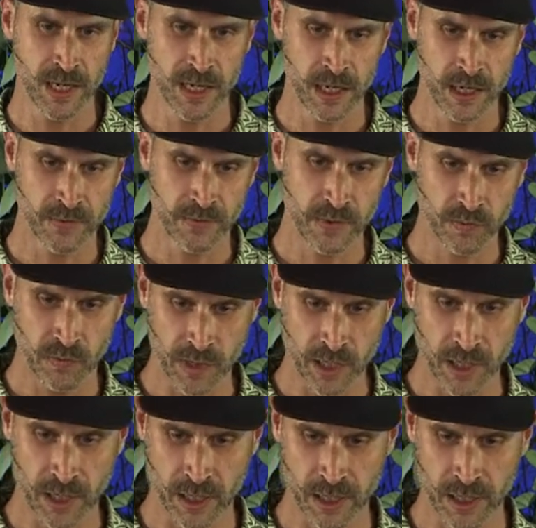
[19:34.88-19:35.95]
uh,
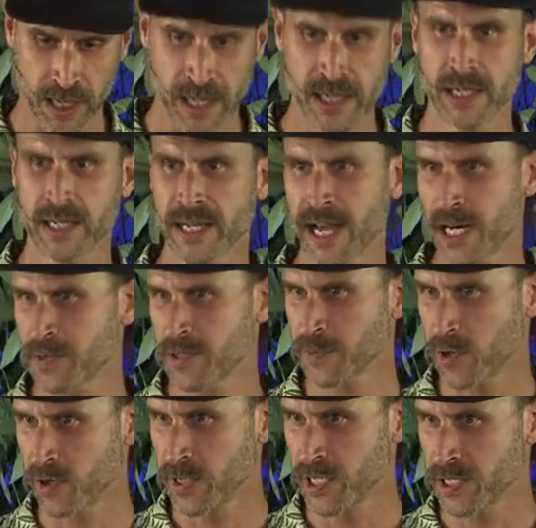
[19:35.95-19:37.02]
uh, ending cannabis
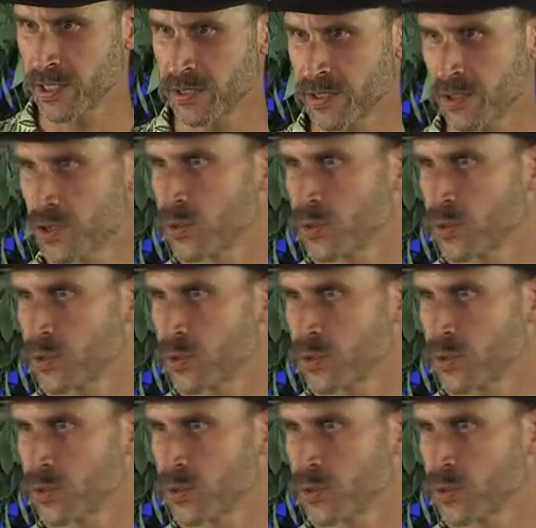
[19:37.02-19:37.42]
prohibition. So